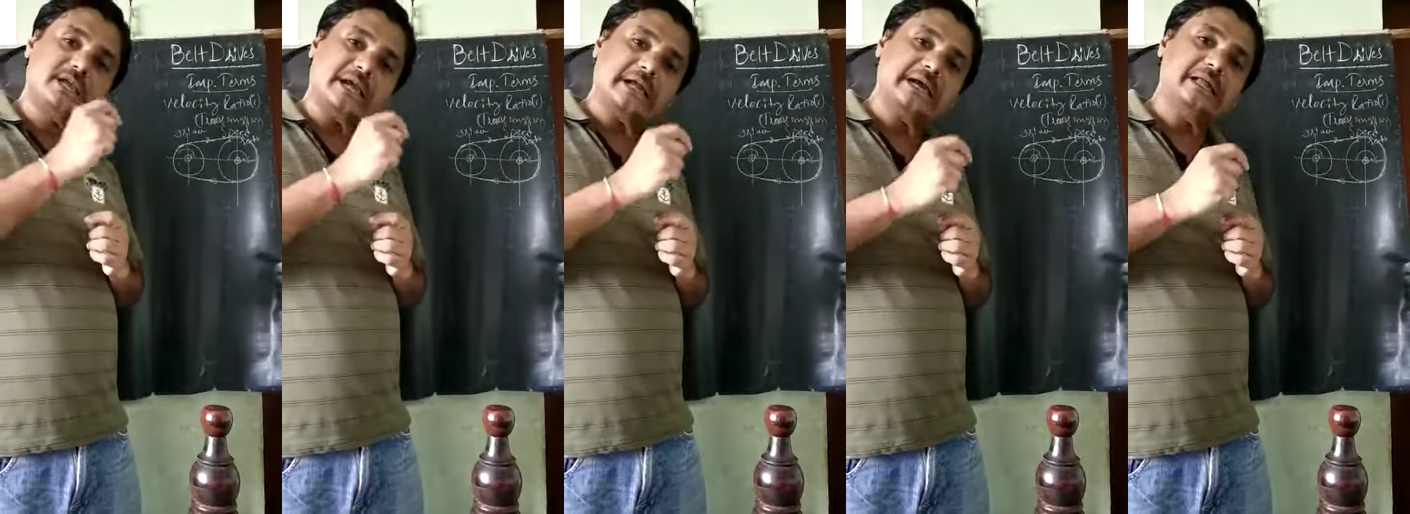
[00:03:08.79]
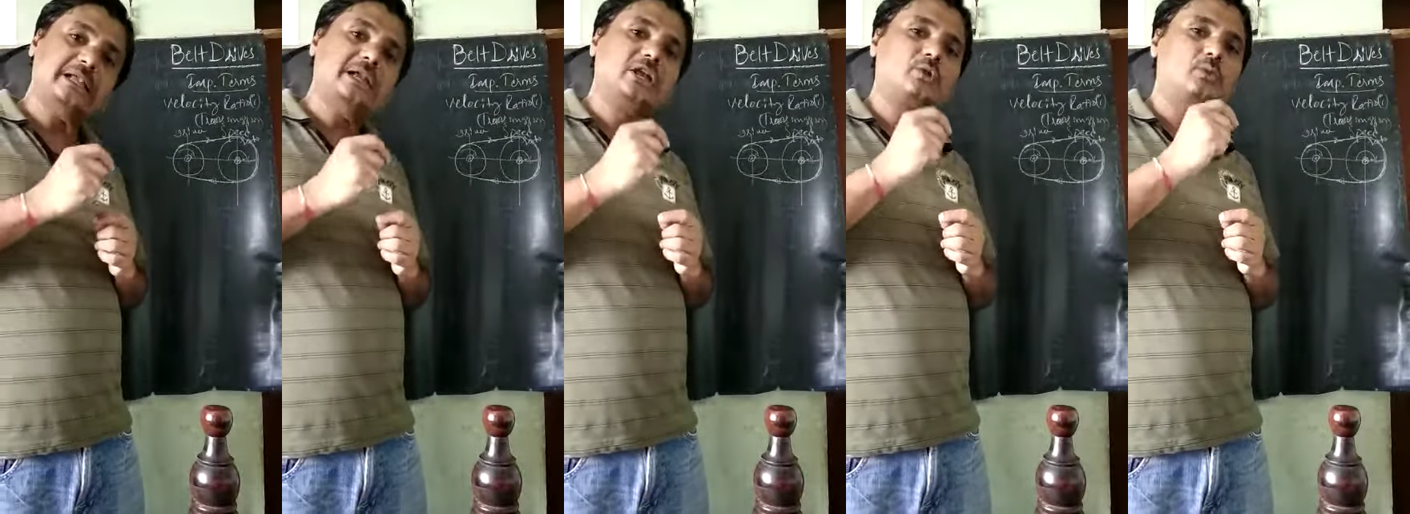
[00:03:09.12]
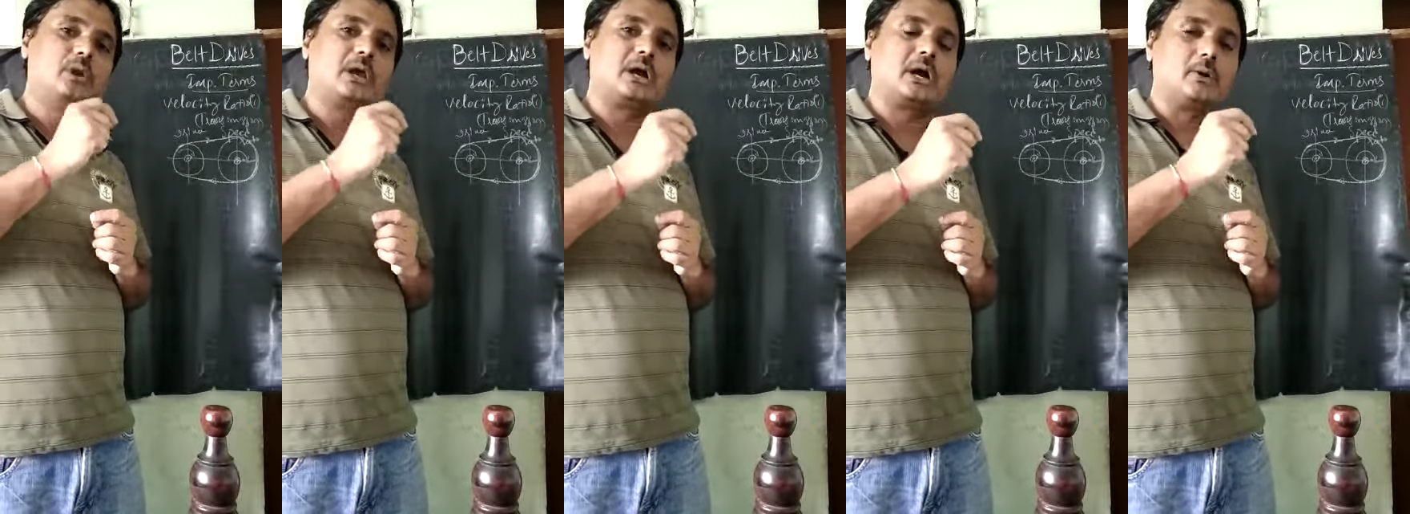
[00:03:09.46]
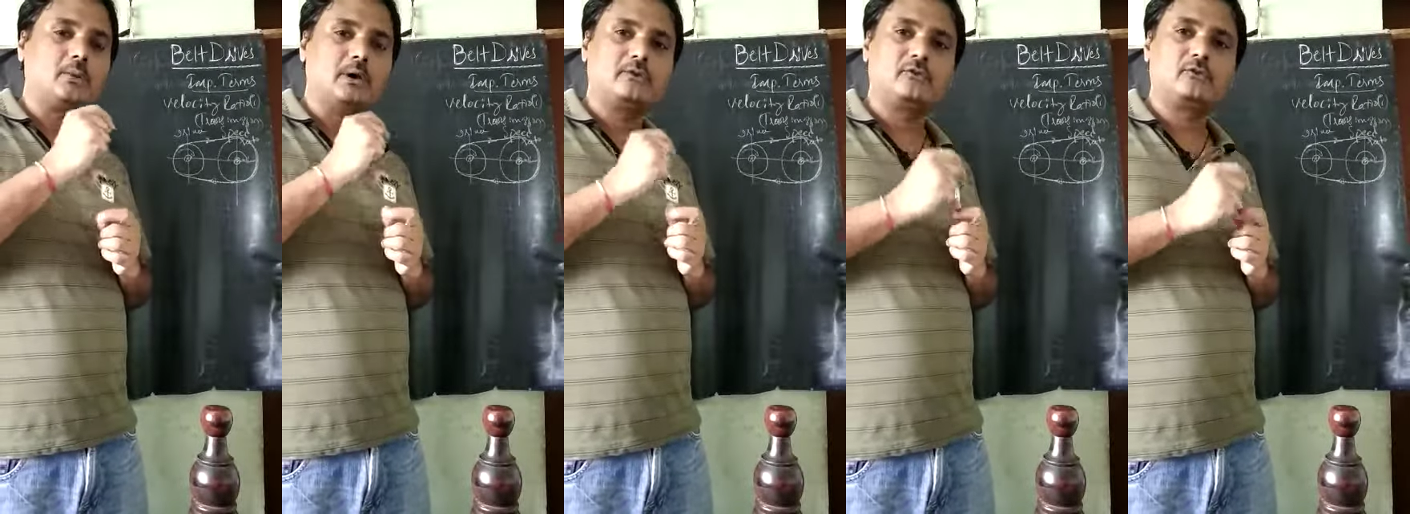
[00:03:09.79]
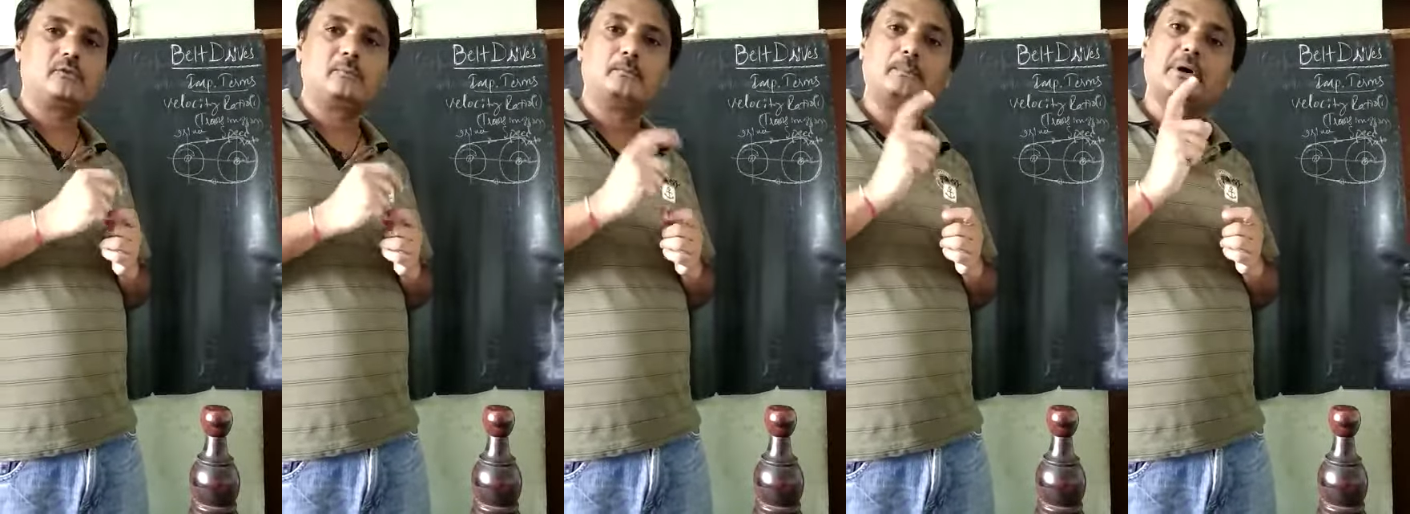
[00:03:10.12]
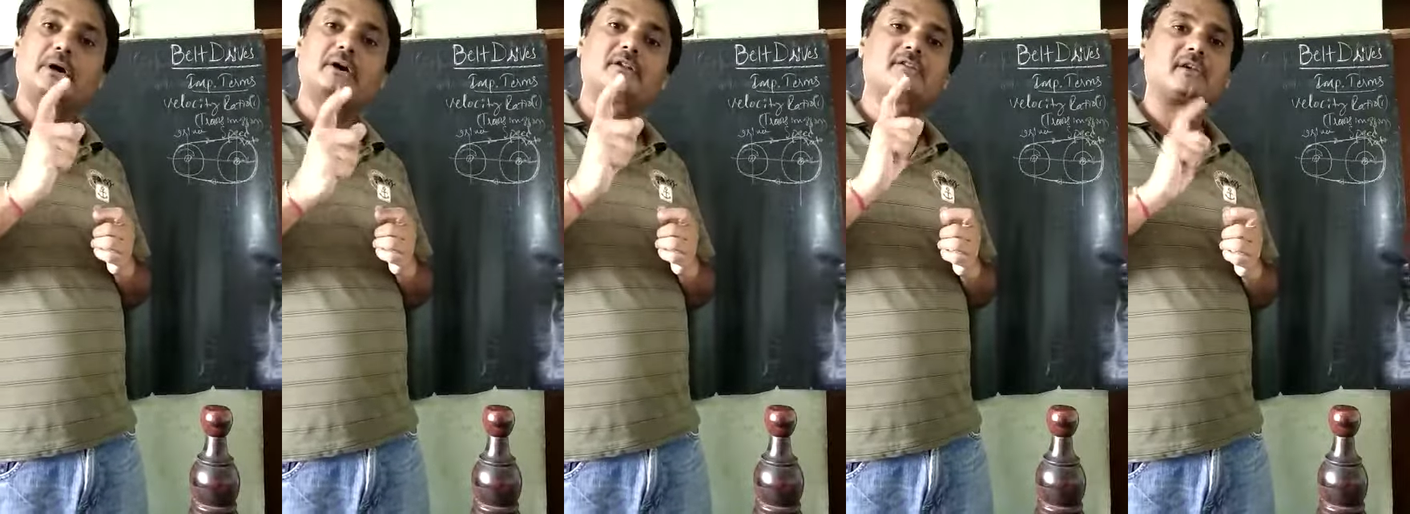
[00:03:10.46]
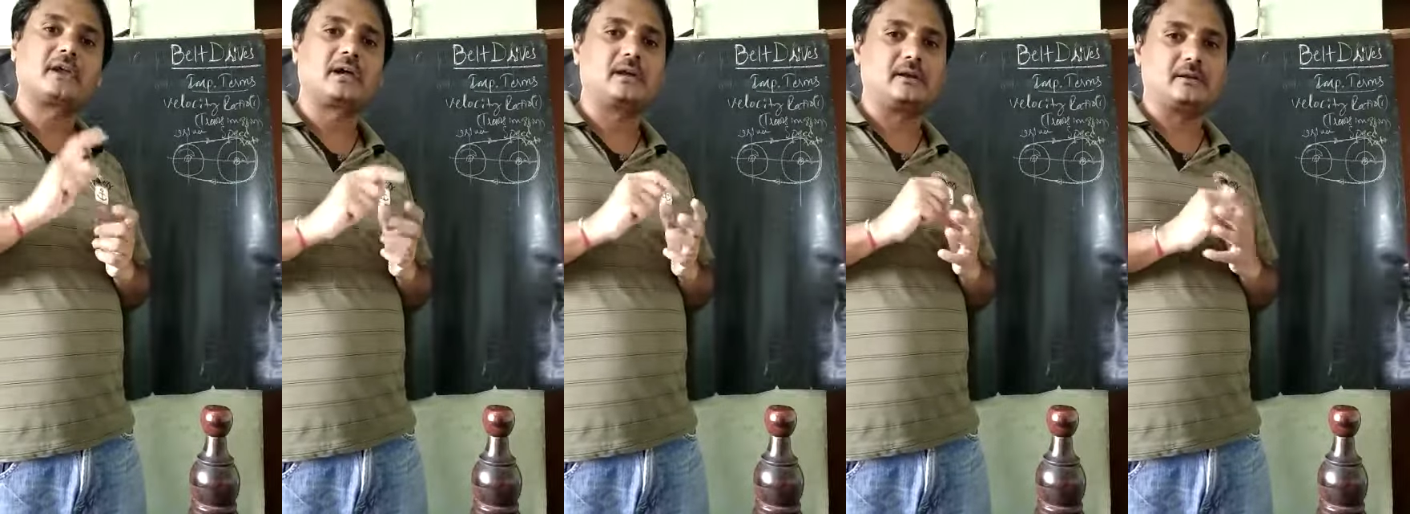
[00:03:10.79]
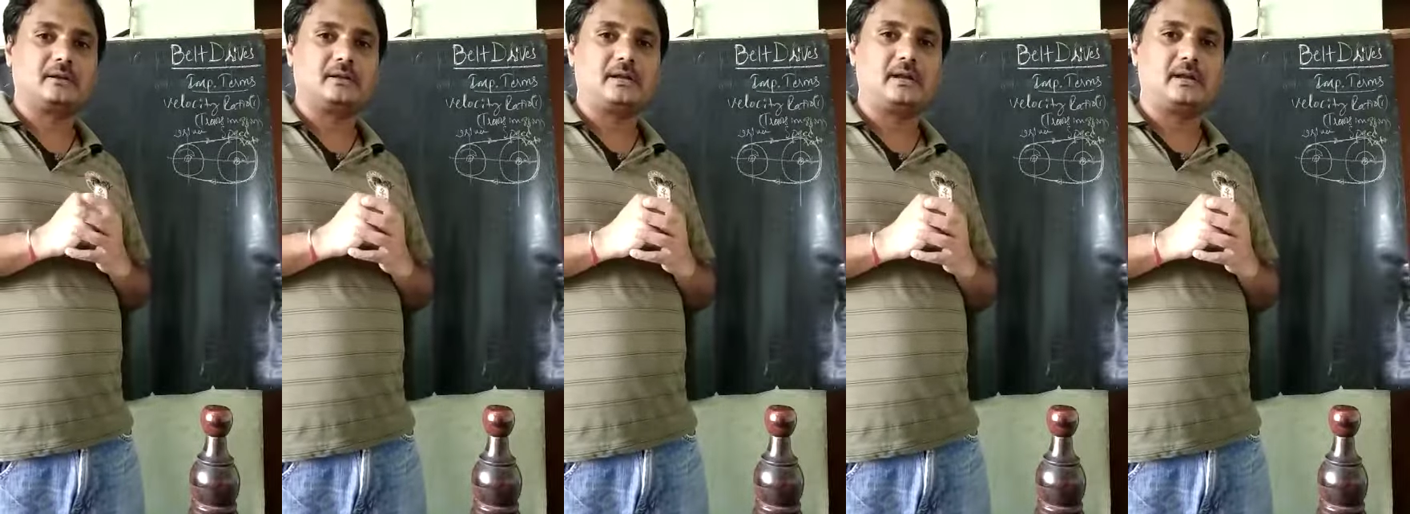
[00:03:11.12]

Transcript: angle it will covers per second,